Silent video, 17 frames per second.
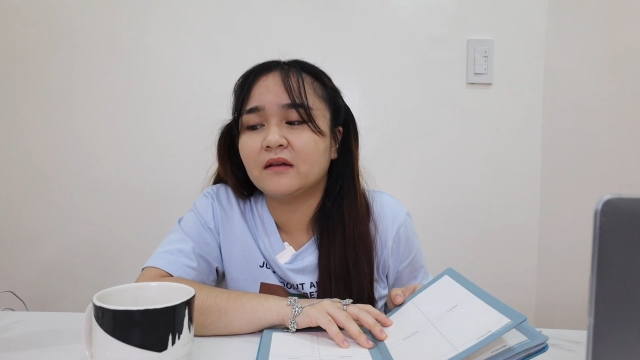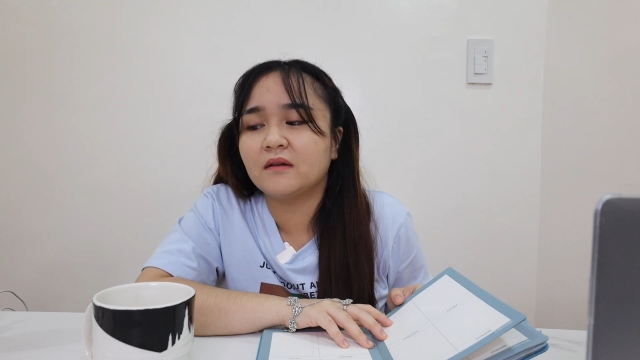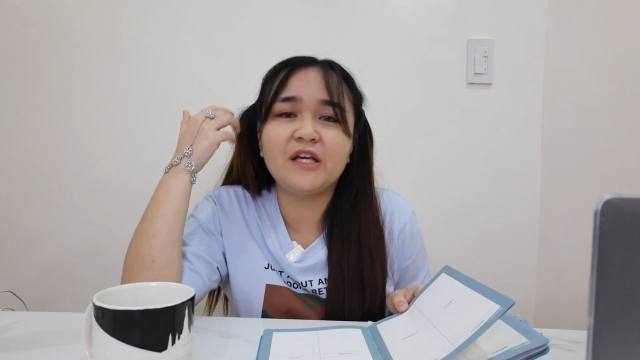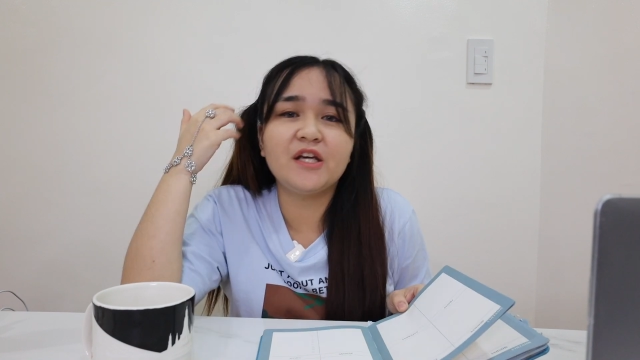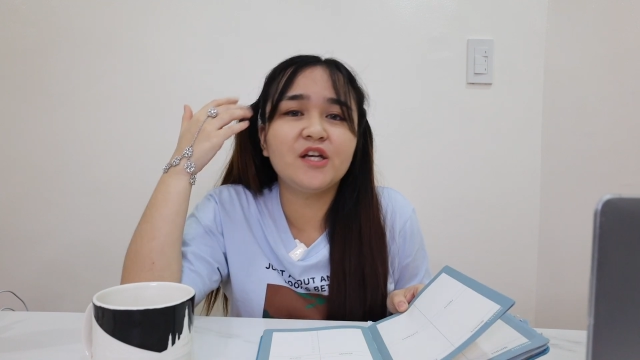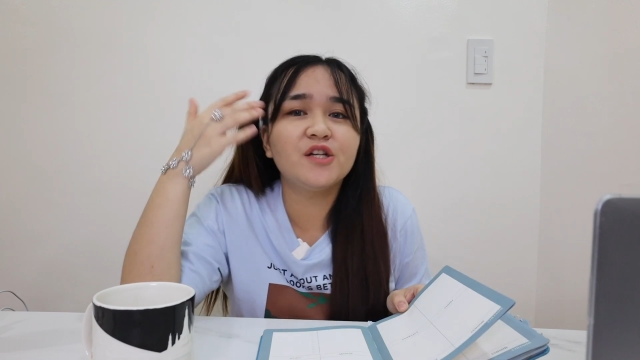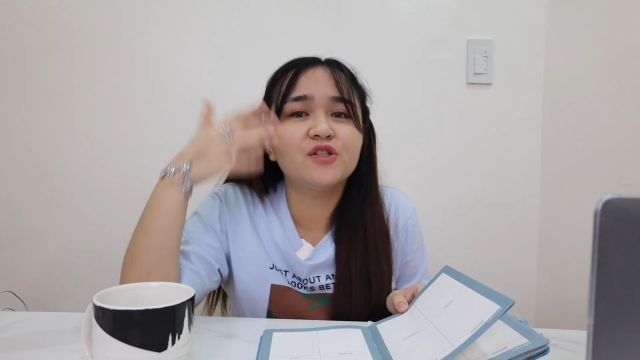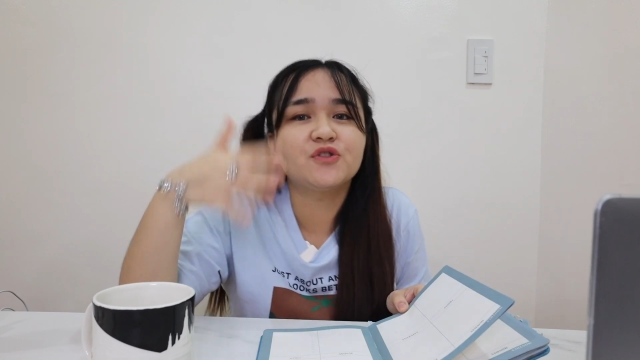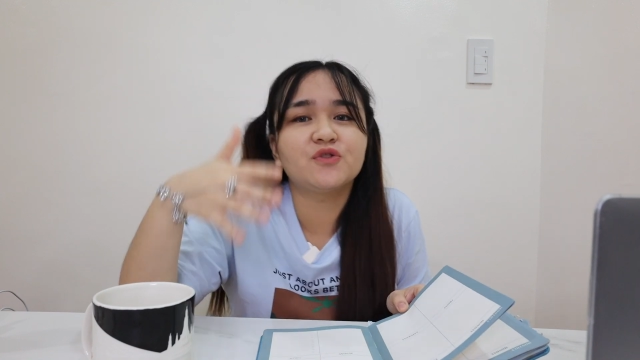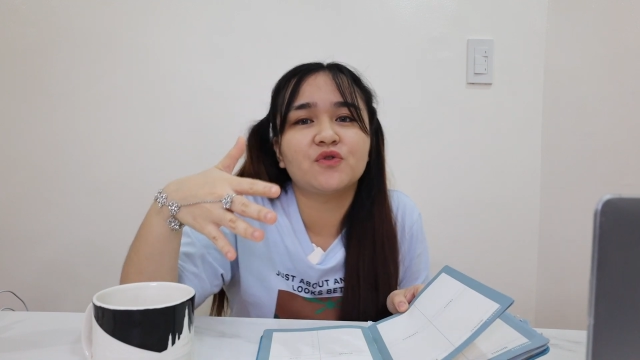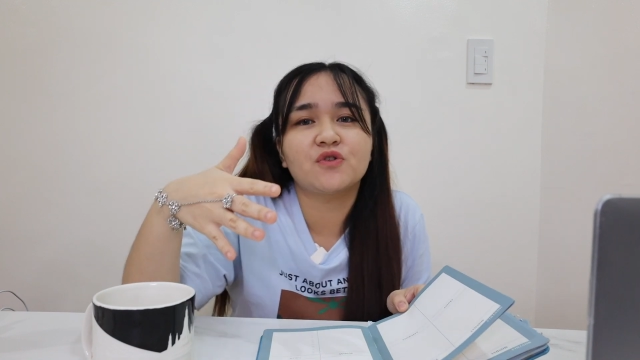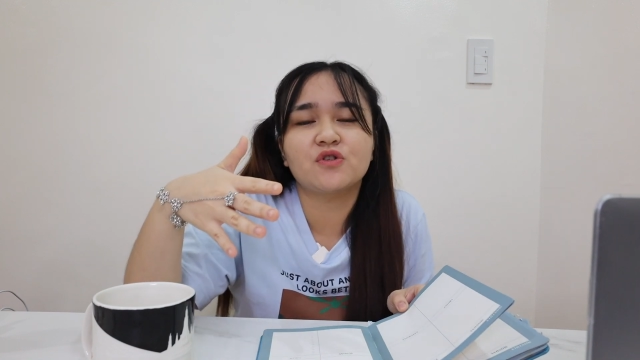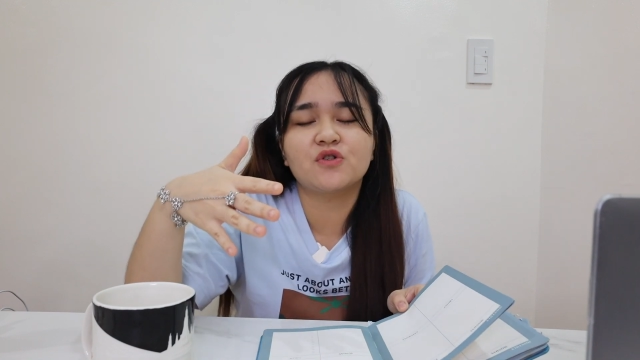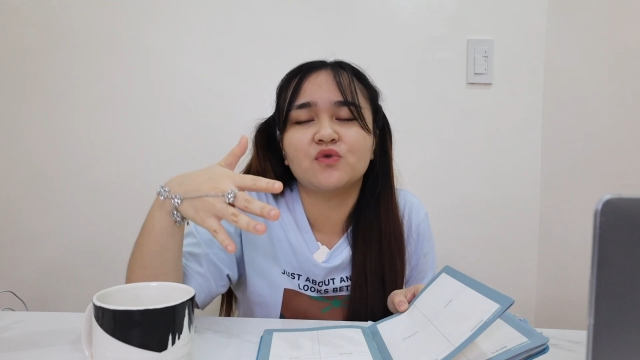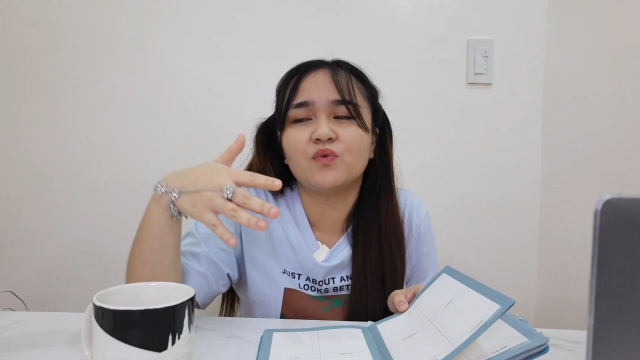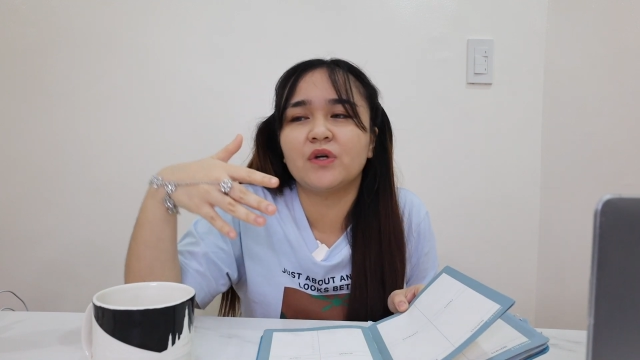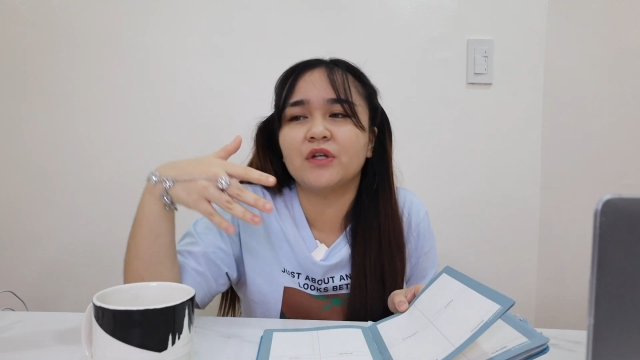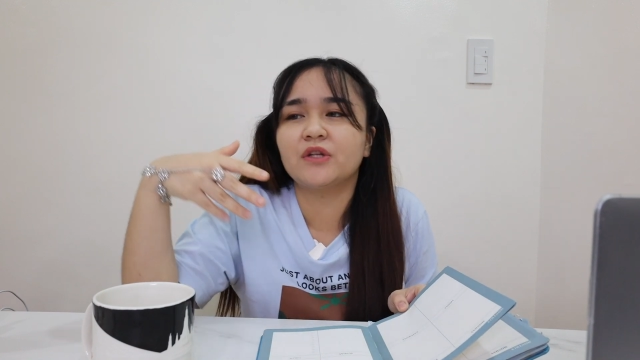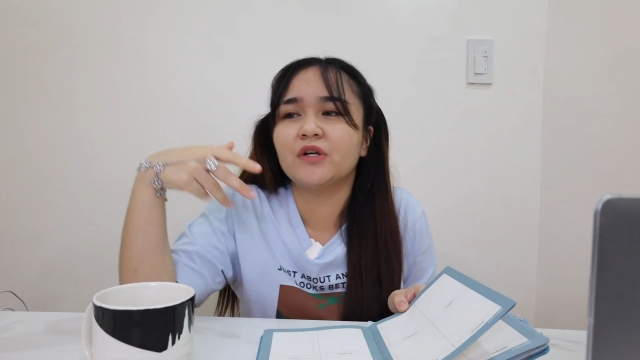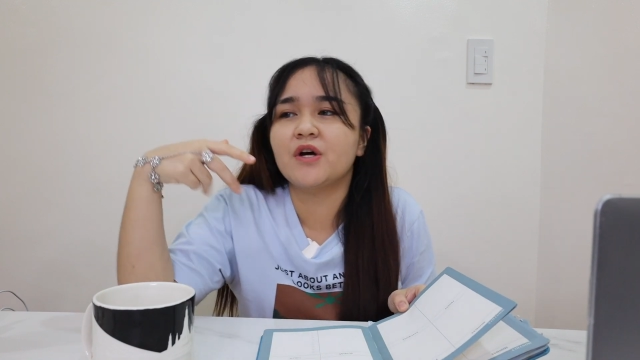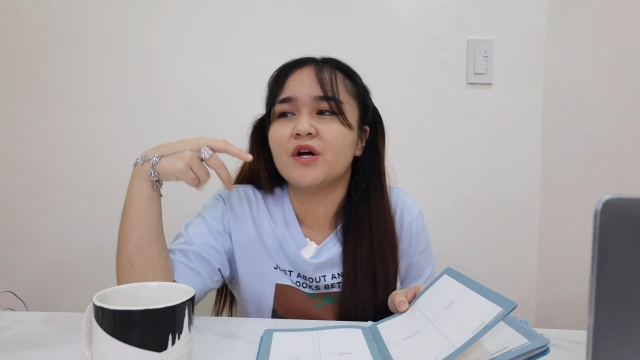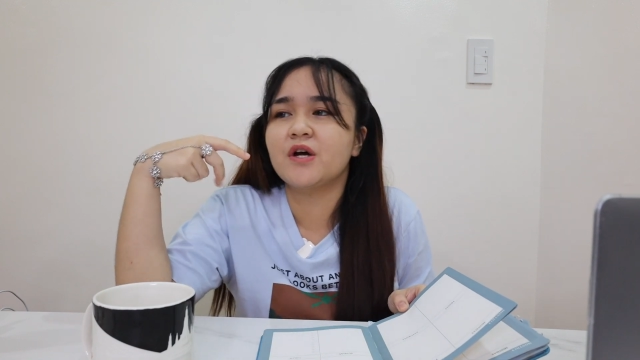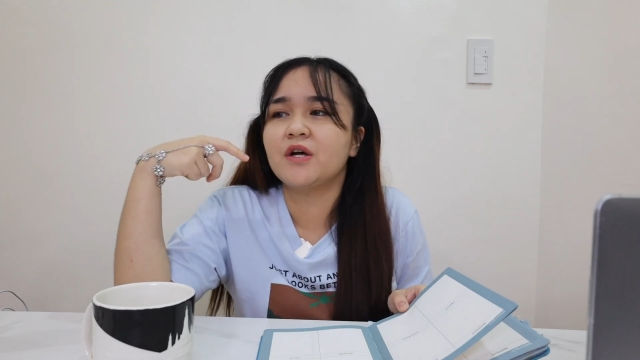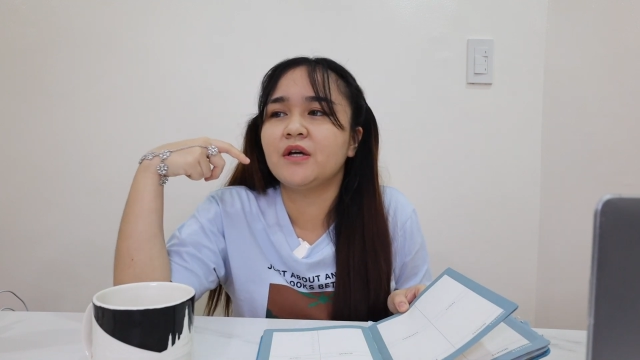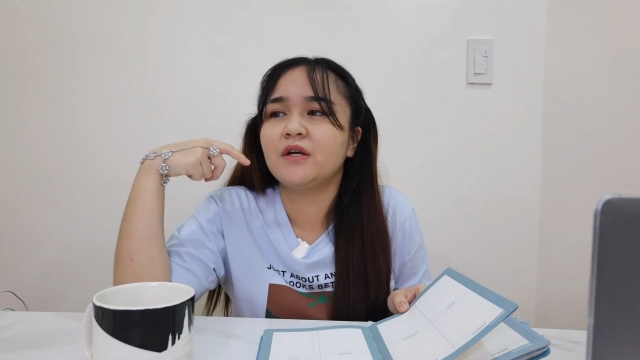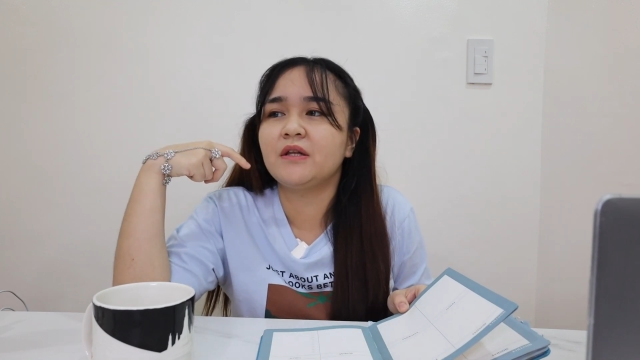issues, what
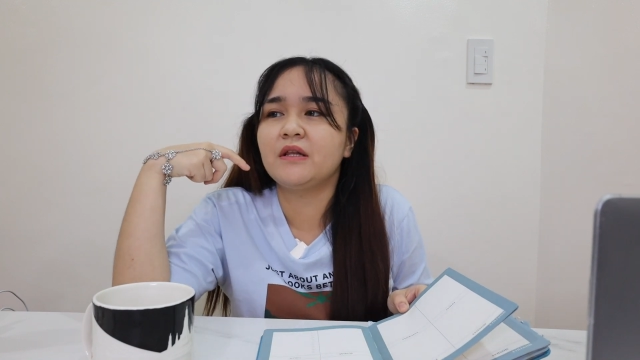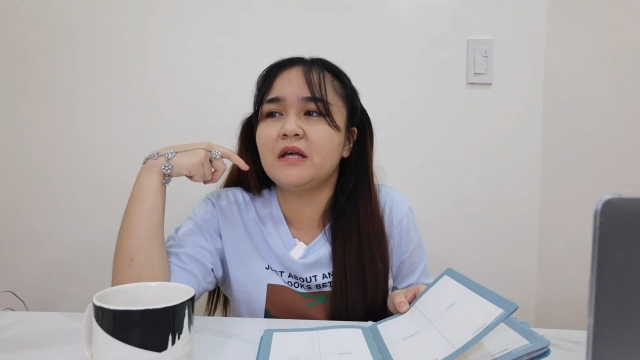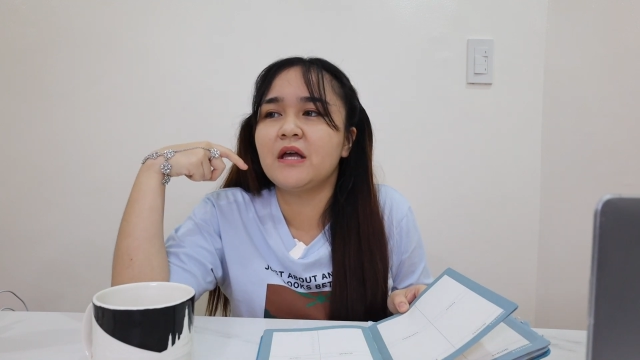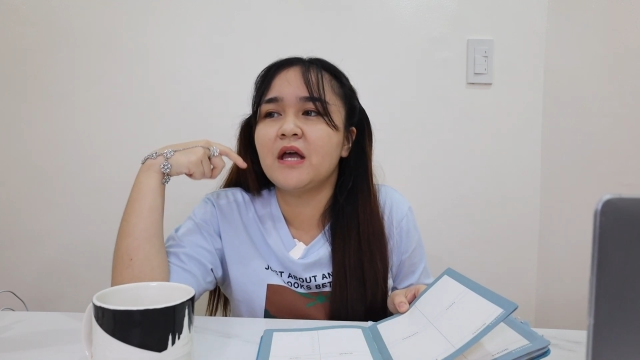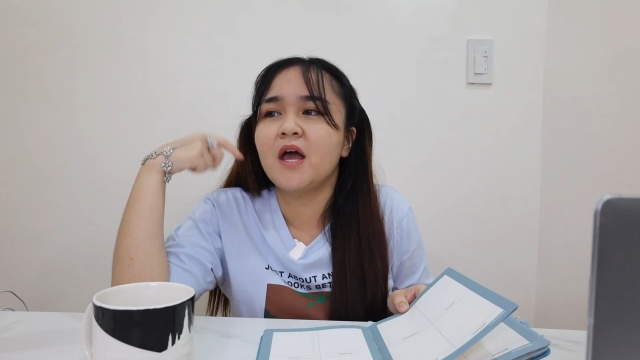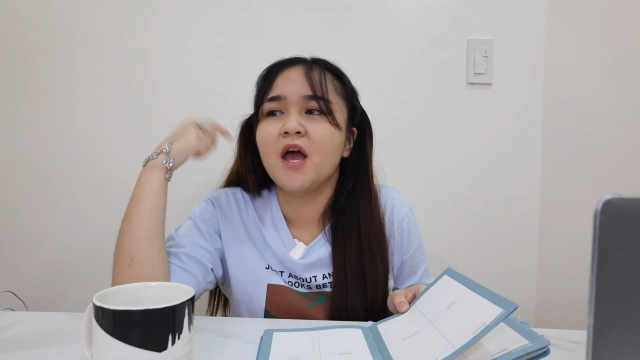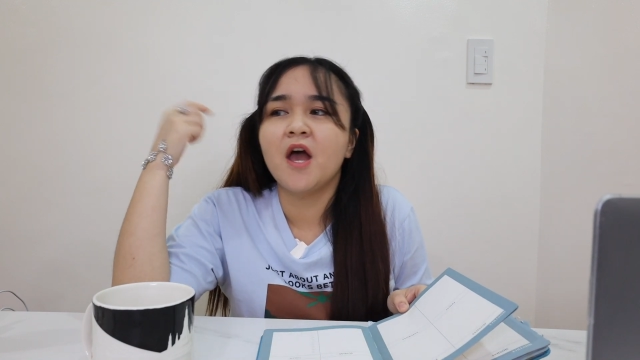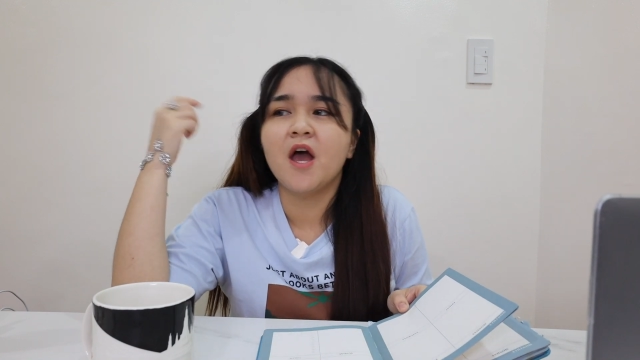are the